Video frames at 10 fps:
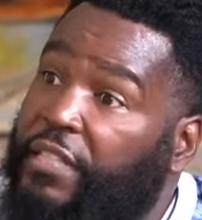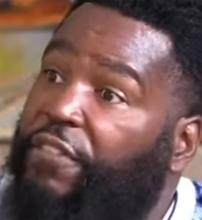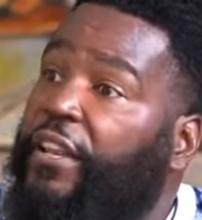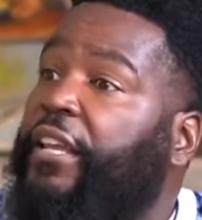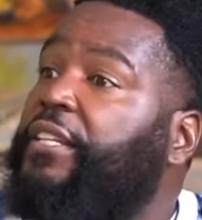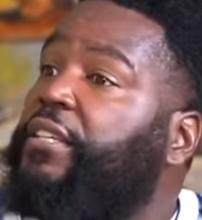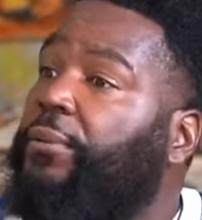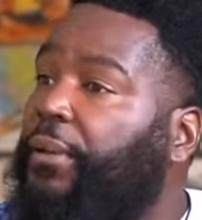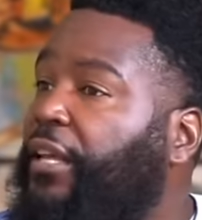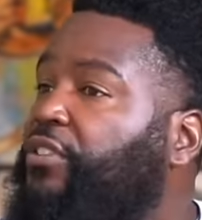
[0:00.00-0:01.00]
feeding into the
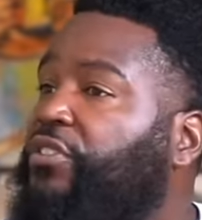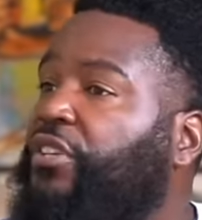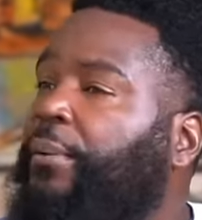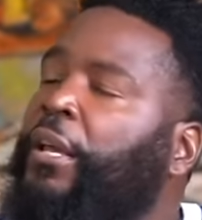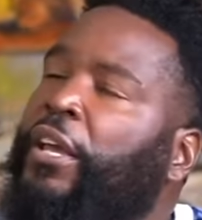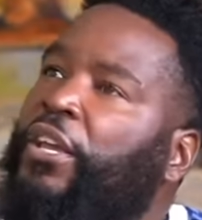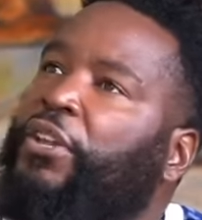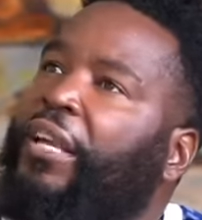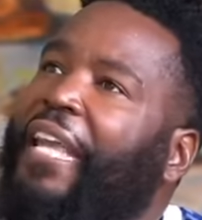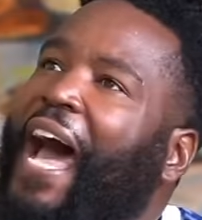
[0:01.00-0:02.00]
relationship. You
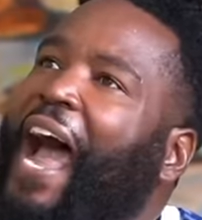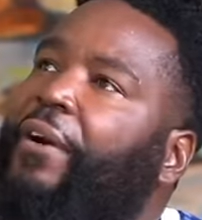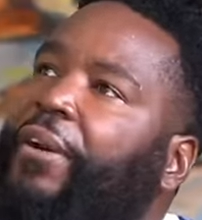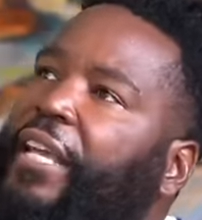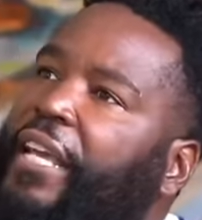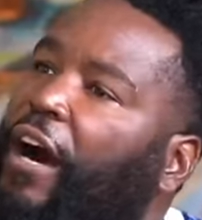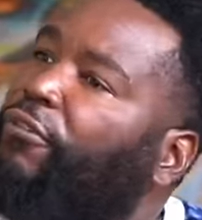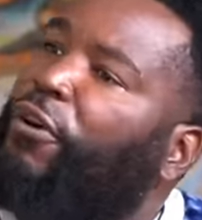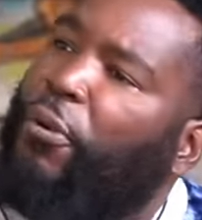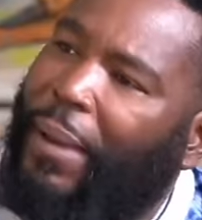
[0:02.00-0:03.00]
know, the irony
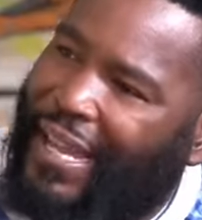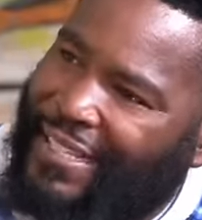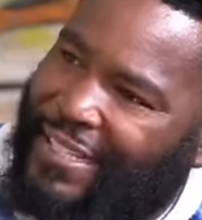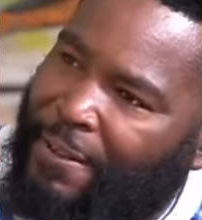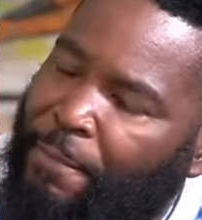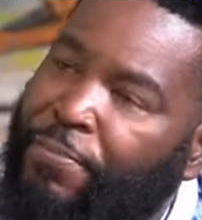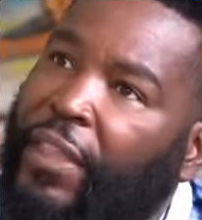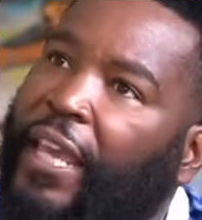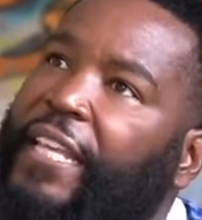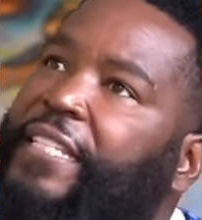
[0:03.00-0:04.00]
of romance
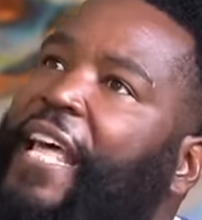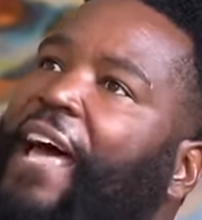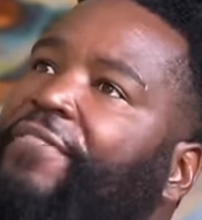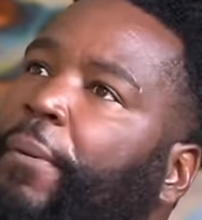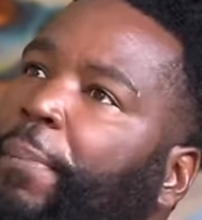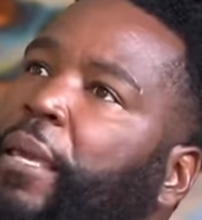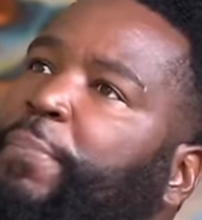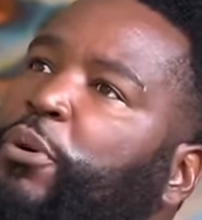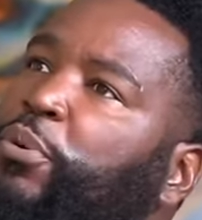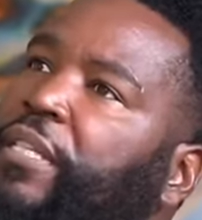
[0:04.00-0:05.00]
is that the
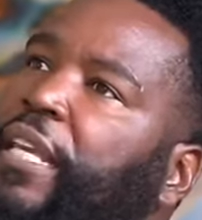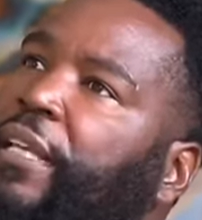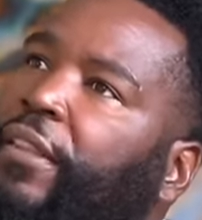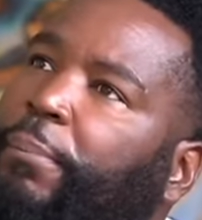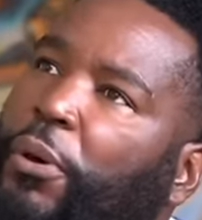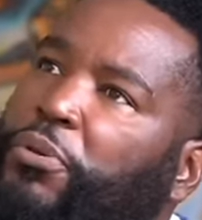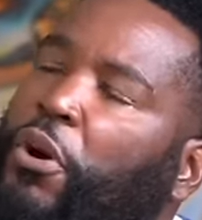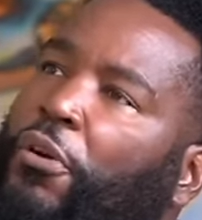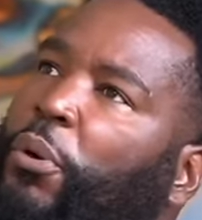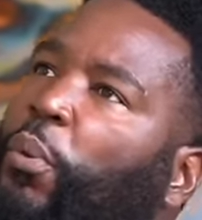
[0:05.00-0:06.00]
people who seek it the most
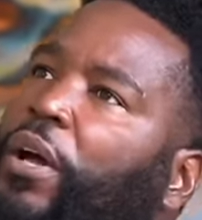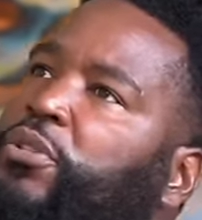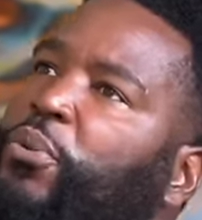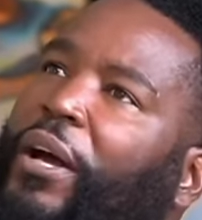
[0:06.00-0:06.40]
are the ones who are